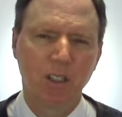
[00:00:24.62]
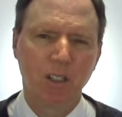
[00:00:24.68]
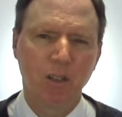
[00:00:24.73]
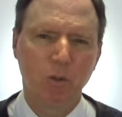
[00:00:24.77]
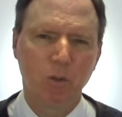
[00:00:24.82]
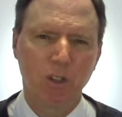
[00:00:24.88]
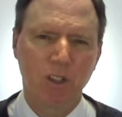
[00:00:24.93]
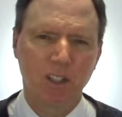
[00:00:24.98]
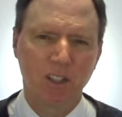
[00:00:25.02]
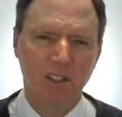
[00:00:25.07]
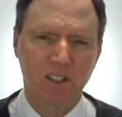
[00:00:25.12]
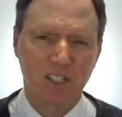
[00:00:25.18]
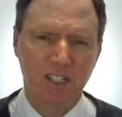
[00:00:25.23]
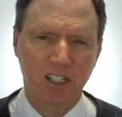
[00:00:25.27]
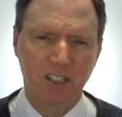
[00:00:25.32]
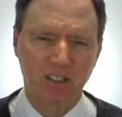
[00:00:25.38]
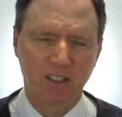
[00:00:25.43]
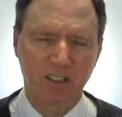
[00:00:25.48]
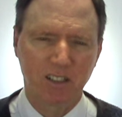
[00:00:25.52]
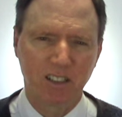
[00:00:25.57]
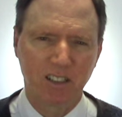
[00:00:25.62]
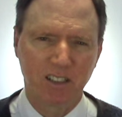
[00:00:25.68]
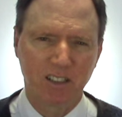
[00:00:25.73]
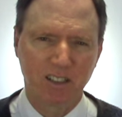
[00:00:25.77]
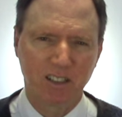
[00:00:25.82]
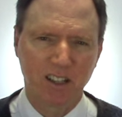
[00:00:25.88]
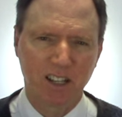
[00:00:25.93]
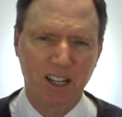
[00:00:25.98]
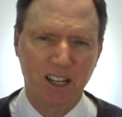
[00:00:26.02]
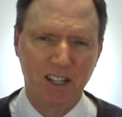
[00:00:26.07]
We considered in
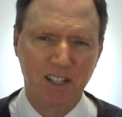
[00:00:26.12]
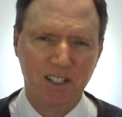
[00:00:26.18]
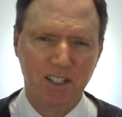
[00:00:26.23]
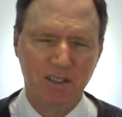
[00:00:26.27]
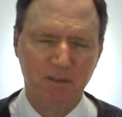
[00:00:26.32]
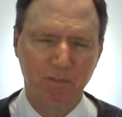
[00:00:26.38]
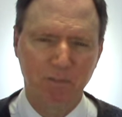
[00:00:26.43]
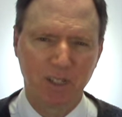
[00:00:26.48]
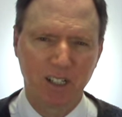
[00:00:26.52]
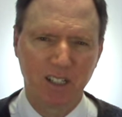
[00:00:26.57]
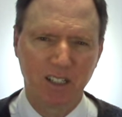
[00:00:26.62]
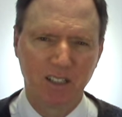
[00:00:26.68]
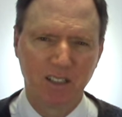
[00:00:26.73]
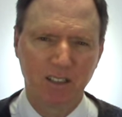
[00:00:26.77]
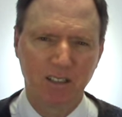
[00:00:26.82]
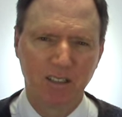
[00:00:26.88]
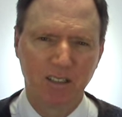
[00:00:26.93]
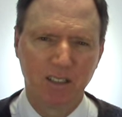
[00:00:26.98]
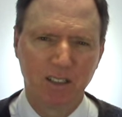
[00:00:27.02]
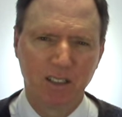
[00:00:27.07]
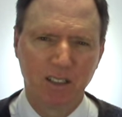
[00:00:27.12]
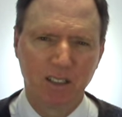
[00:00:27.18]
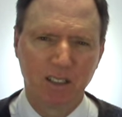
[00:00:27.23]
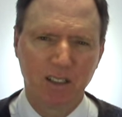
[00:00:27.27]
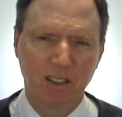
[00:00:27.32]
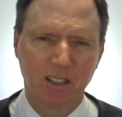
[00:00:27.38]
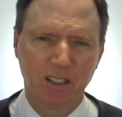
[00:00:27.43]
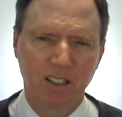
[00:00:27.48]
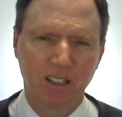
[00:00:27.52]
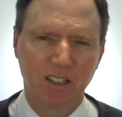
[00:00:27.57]
our last meeting
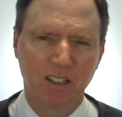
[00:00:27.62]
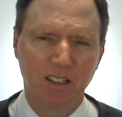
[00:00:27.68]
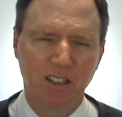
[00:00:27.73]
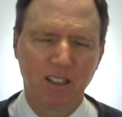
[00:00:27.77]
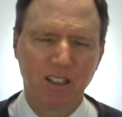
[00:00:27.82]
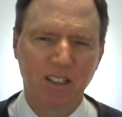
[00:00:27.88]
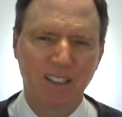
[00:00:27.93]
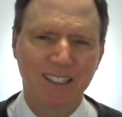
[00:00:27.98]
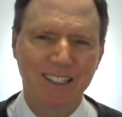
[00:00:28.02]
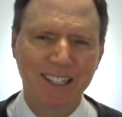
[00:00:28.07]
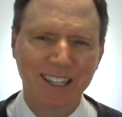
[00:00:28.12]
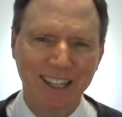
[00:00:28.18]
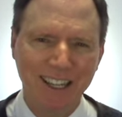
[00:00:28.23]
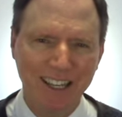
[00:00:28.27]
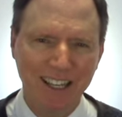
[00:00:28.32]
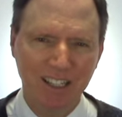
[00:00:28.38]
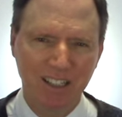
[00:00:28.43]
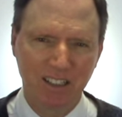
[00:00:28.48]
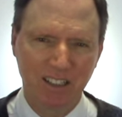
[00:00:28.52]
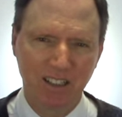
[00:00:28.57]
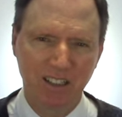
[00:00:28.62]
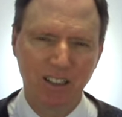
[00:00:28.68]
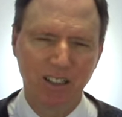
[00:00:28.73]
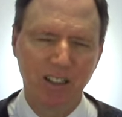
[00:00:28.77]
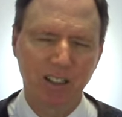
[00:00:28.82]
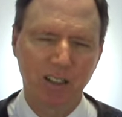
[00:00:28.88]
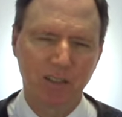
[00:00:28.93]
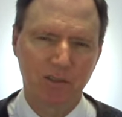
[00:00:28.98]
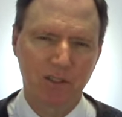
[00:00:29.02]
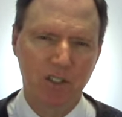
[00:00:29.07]
the canon
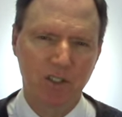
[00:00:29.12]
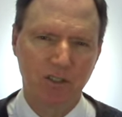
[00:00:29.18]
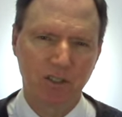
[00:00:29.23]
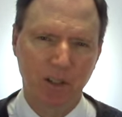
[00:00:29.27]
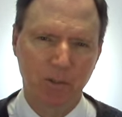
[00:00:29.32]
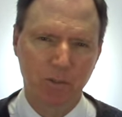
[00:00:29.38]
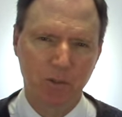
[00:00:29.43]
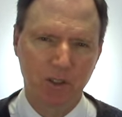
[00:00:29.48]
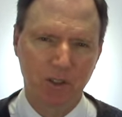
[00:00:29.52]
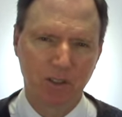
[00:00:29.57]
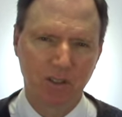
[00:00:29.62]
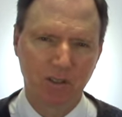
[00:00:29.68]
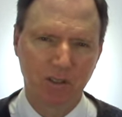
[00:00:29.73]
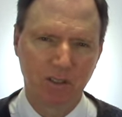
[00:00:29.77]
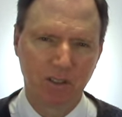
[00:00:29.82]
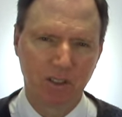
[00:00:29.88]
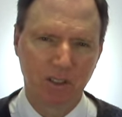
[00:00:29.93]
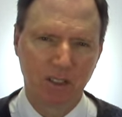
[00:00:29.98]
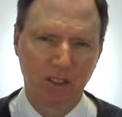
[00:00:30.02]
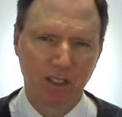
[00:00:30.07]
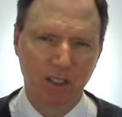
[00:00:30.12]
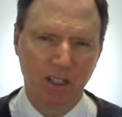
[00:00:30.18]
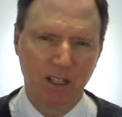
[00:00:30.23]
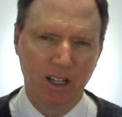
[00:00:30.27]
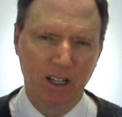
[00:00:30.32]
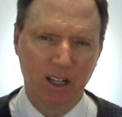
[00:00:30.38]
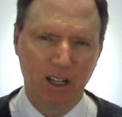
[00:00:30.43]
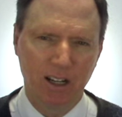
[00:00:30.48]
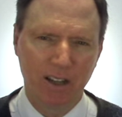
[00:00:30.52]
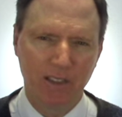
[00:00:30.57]
of Scripture,
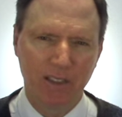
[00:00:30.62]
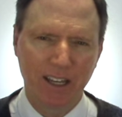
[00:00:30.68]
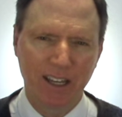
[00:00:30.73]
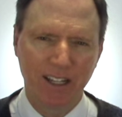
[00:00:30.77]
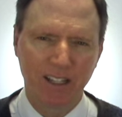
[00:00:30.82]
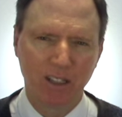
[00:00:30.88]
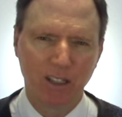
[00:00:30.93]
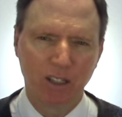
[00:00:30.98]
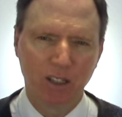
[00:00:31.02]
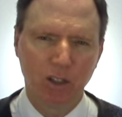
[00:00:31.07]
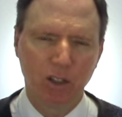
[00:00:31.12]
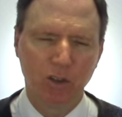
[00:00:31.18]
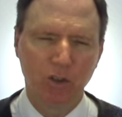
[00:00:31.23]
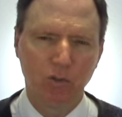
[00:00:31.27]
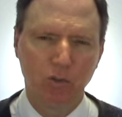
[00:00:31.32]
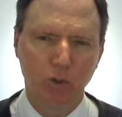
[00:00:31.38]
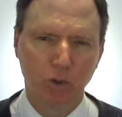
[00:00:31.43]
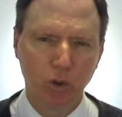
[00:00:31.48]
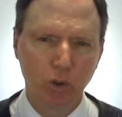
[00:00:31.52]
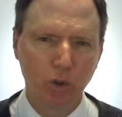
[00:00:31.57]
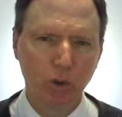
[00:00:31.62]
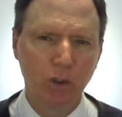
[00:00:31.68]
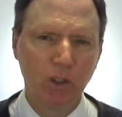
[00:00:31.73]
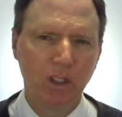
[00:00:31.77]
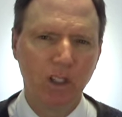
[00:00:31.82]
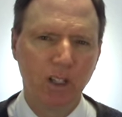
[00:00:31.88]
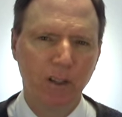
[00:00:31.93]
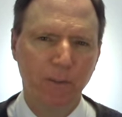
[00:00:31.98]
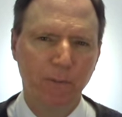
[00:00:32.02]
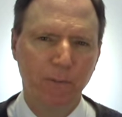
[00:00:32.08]
uh, that
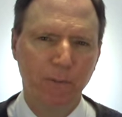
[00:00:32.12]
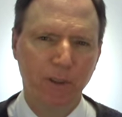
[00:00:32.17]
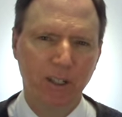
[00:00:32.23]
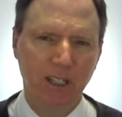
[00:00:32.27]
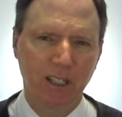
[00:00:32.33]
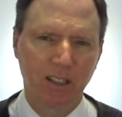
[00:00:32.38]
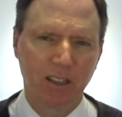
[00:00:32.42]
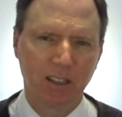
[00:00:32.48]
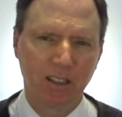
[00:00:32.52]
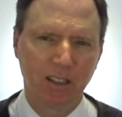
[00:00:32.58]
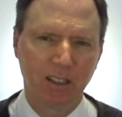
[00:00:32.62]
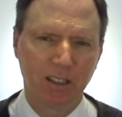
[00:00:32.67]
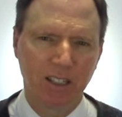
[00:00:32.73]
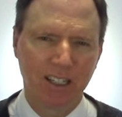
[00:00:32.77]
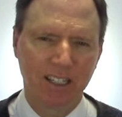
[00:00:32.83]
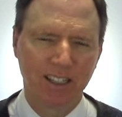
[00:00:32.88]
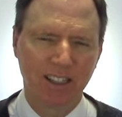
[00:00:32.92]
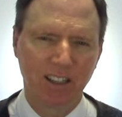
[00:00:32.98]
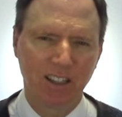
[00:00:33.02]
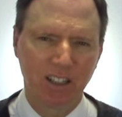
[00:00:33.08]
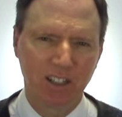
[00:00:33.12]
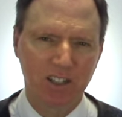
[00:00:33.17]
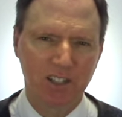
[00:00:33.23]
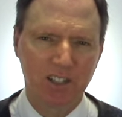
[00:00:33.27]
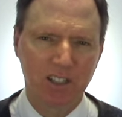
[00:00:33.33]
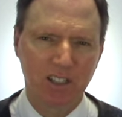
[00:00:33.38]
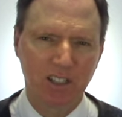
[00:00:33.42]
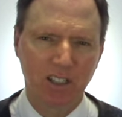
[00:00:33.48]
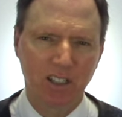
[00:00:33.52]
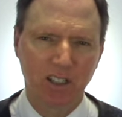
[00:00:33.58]
rule of faith, that
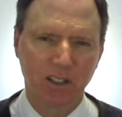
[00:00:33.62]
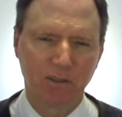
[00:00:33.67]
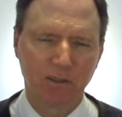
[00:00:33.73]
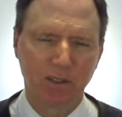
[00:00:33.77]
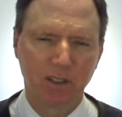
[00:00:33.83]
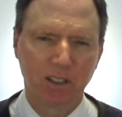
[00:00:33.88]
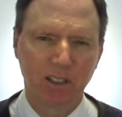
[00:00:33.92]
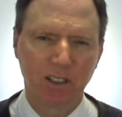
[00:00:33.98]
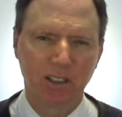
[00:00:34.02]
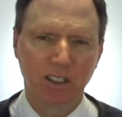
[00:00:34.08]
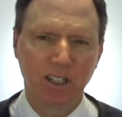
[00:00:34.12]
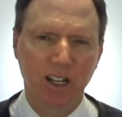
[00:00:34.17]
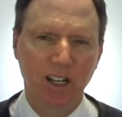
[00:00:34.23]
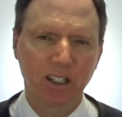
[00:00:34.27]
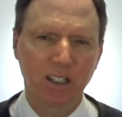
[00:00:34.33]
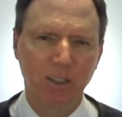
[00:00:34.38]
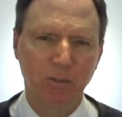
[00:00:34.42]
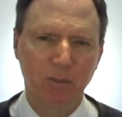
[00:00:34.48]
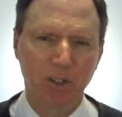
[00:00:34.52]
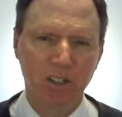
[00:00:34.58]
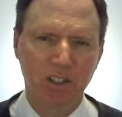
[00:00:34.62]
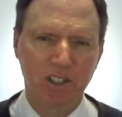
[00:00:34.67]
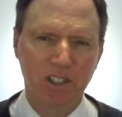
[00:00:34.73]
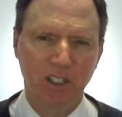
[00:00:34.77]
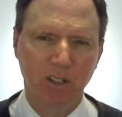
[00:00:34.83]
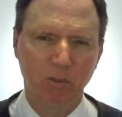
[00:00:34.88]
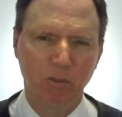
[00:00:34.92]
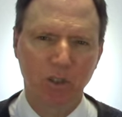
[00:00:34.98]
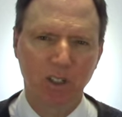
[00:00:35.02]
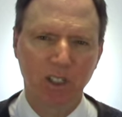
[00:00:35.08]
list of documents
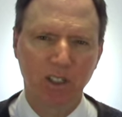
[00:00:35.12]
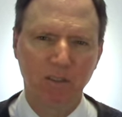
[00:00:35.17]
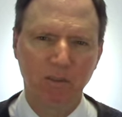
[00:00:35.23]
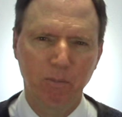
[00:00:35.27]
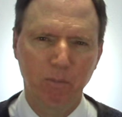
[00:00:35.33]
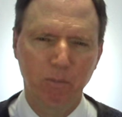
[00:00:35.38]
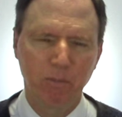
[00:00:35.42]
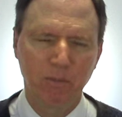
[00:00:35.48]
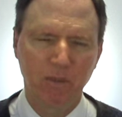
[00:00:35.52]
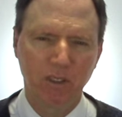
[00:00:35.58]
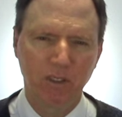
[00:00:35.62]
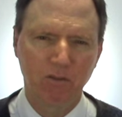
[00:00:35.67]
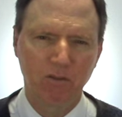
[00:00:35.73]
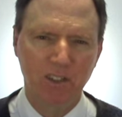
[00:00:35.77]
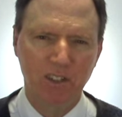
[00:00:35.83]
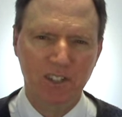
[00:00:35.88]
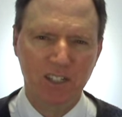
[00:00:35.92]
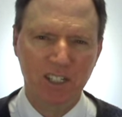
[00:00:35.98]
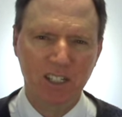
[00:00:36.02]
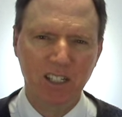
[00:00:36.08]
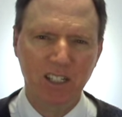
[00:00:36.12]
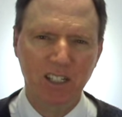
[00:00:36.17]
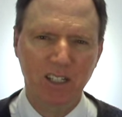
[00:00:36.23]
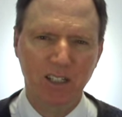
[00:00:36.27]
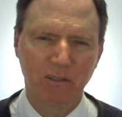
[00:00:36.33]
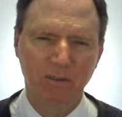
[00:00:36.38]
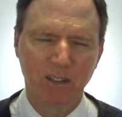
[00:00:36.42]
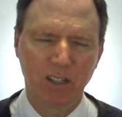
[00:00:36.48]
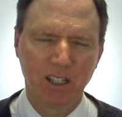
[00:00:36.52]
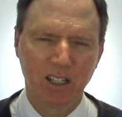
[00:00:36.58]
that we
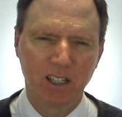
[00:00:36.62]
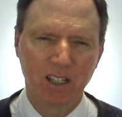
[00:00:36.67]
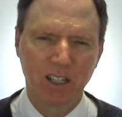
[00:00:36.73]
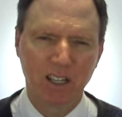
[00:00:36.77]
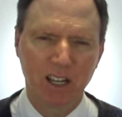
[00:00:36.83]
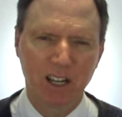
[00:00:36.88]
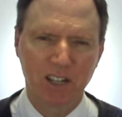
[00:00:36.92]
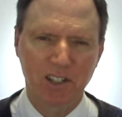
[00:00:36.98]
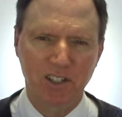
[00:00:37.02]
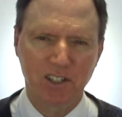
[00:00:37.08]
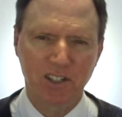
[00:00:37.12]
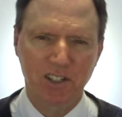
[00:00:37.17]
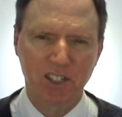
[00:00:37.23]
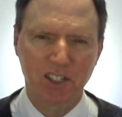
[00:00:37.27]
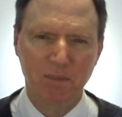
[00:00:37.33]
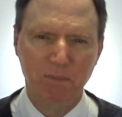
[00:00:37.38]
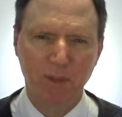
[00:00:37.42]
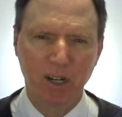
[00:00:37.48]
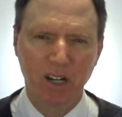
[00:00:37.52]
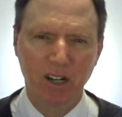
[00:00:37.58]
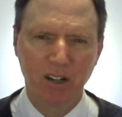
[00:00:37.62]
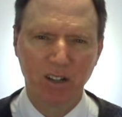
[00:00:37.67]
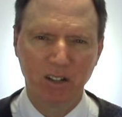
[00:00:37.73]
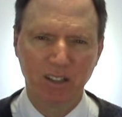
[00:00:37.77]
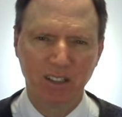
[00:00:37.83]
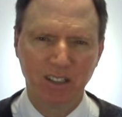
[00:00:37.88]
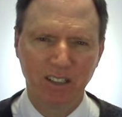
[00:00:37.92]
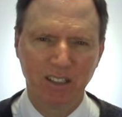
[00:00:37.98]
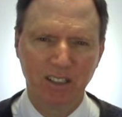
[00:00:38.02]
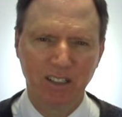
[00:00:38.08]
receive as
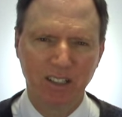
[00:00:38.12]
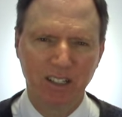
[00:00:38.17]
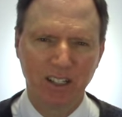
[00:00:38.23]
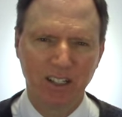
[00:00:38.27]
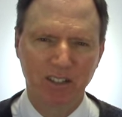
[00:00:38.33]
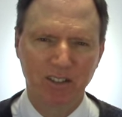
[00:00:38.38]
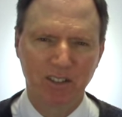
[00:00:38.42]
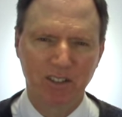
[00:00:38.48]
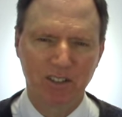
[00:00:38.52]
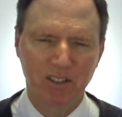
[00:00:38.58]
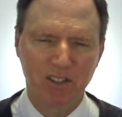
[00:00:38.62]
inspired, inerrant